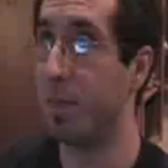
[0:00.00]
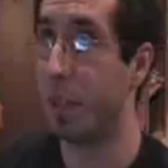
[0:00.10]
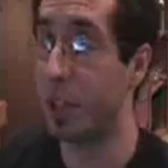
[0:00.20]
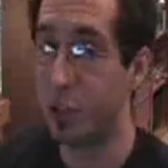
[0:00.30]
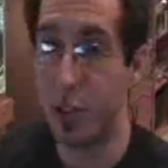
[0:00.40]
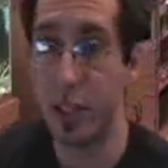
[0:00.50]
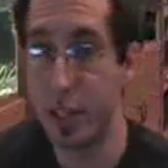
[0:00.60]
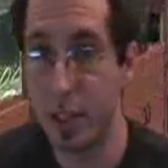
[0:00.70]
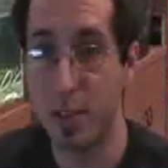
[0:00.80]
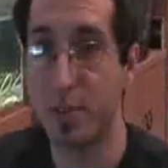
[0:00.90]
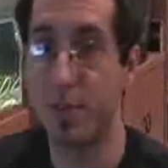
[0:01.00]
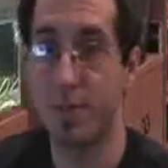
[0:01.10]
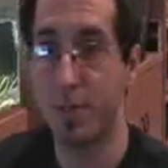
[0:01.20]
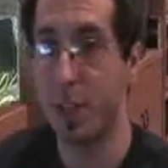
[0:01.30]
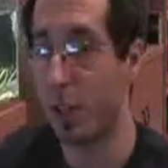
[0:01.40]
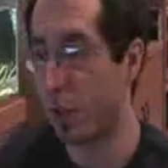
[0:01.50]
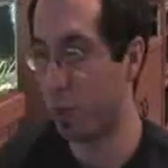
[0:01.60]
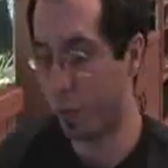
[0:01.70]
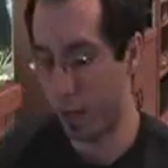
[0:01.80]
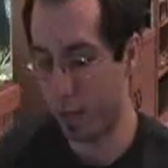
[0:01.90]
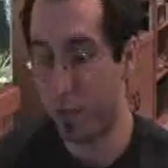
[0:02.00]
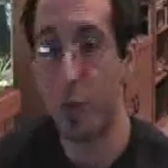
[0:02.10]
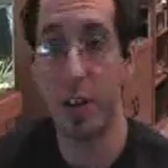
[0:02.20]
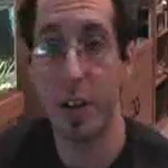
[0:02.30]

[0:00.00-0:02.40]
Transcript: history of 40